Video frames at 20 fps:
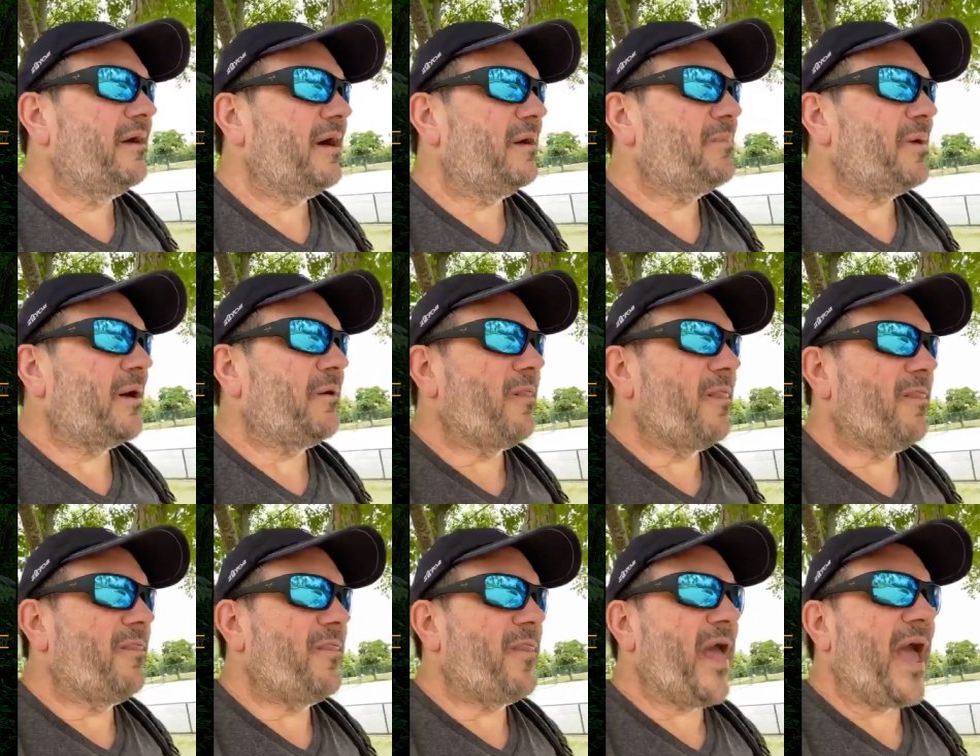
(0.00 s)
about
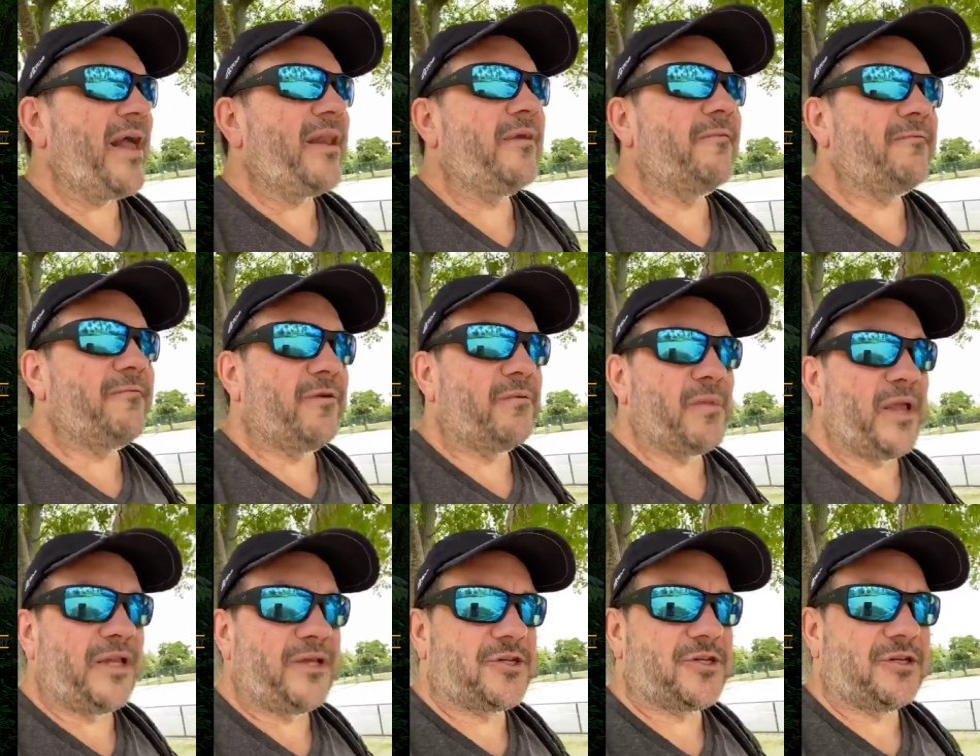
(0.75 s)
that
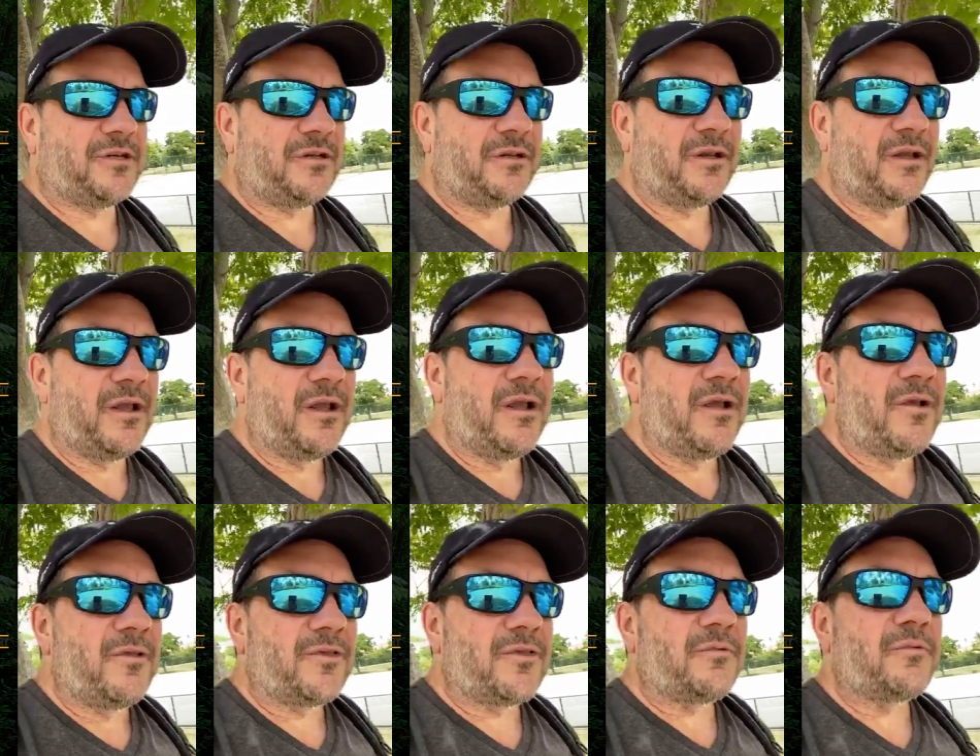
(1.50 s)
information.
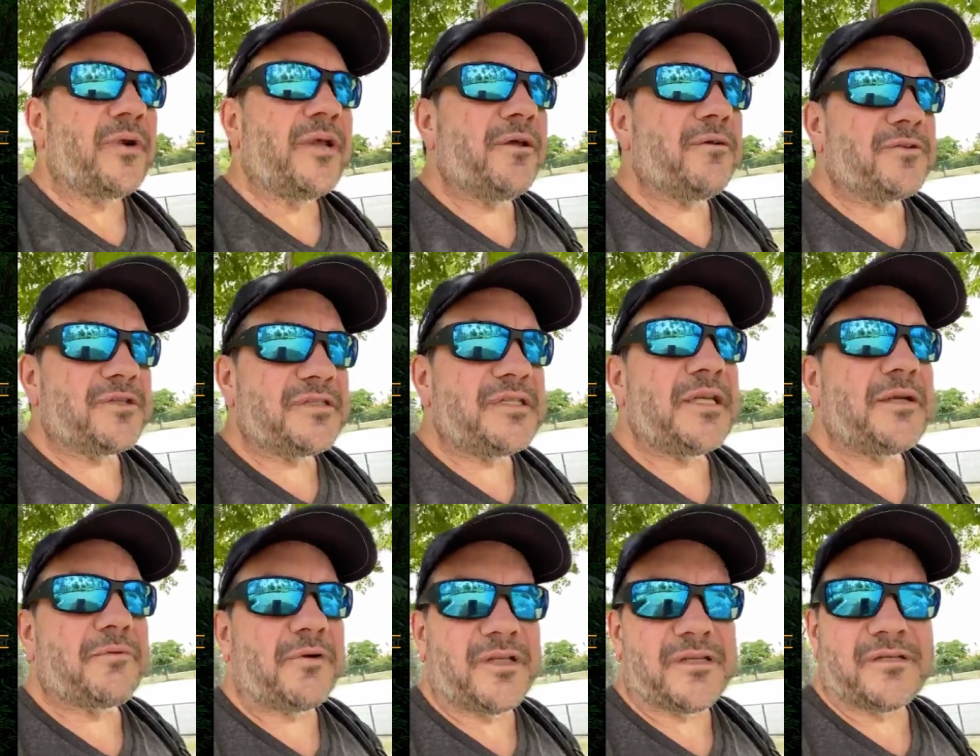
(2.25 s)
The real
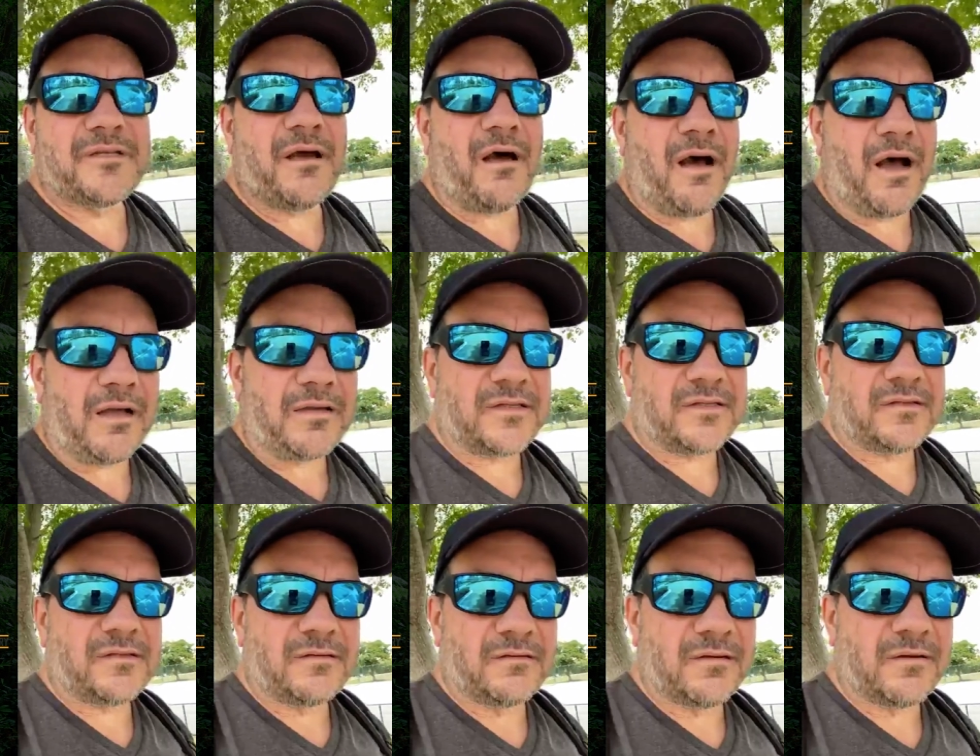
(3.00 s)
secret
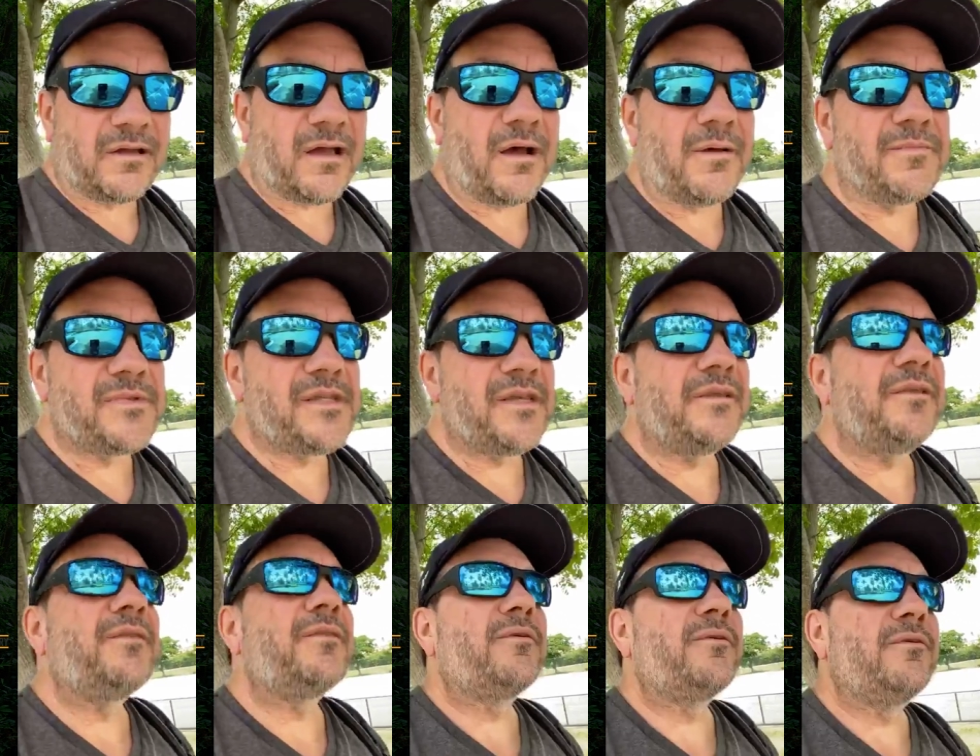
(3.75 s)
sauce comes
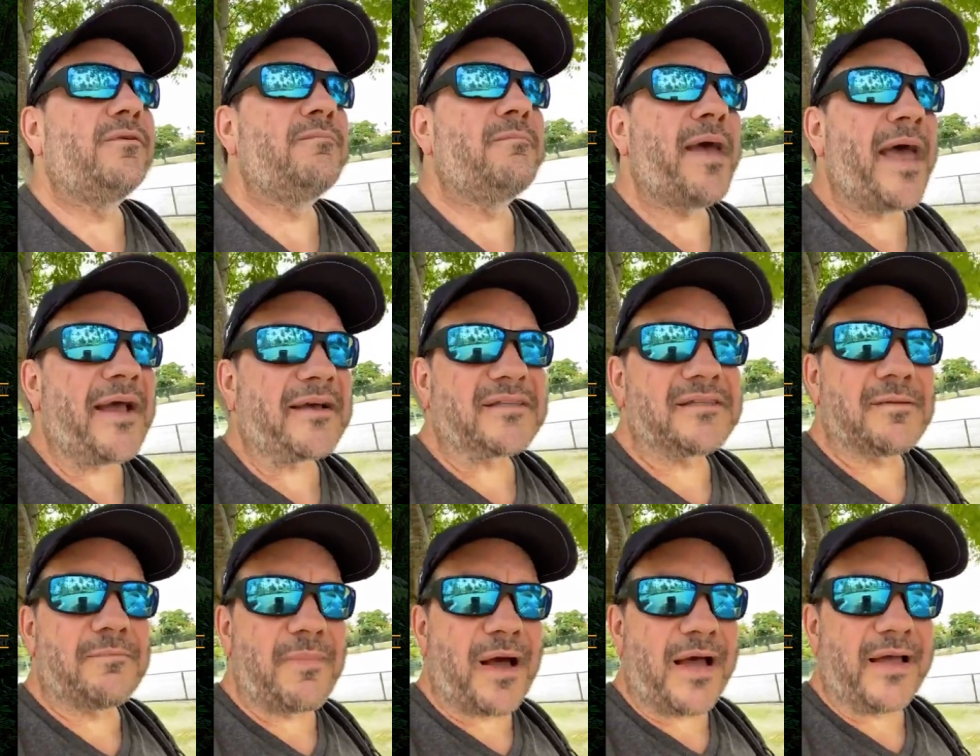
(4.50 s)
into
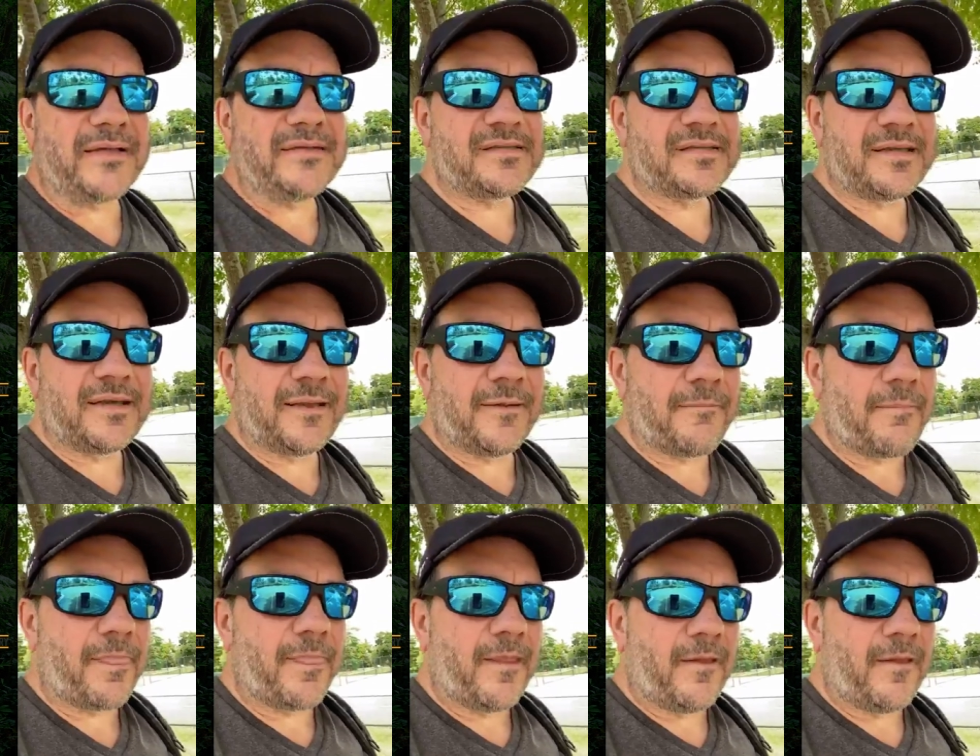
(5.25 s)
maximizing